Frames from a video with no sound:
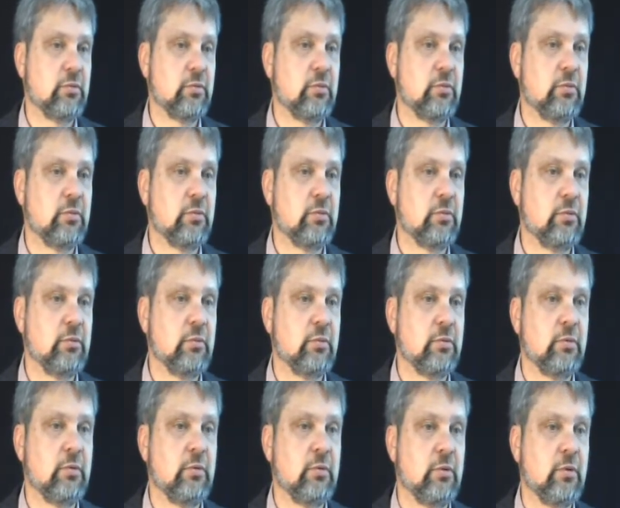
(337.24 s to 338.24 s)

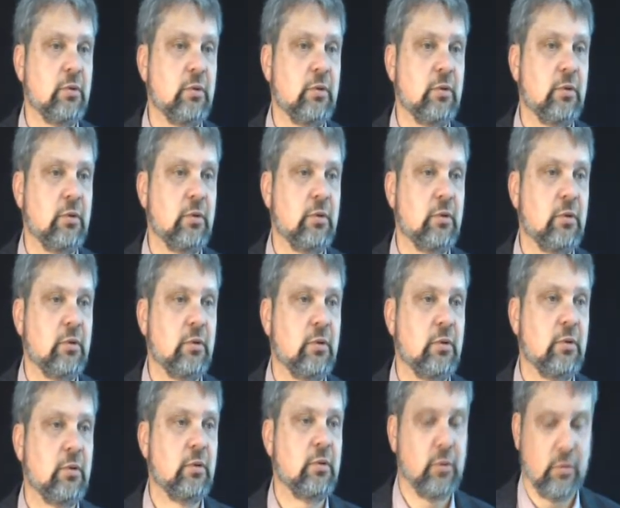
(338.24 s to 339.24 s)

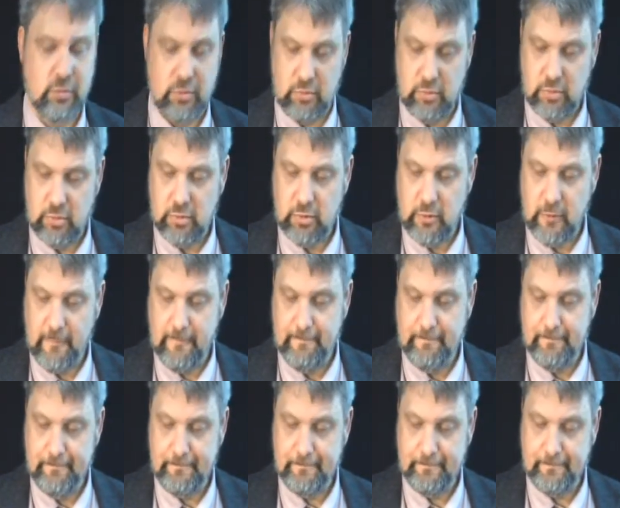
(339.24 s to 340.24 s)

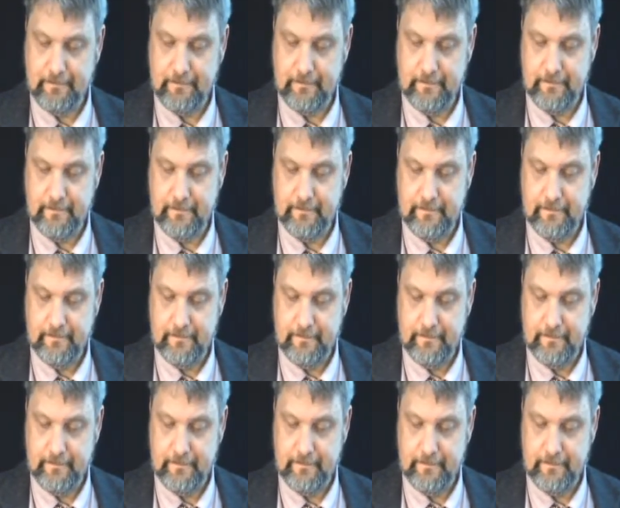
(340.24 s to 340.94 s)
Nothing is said.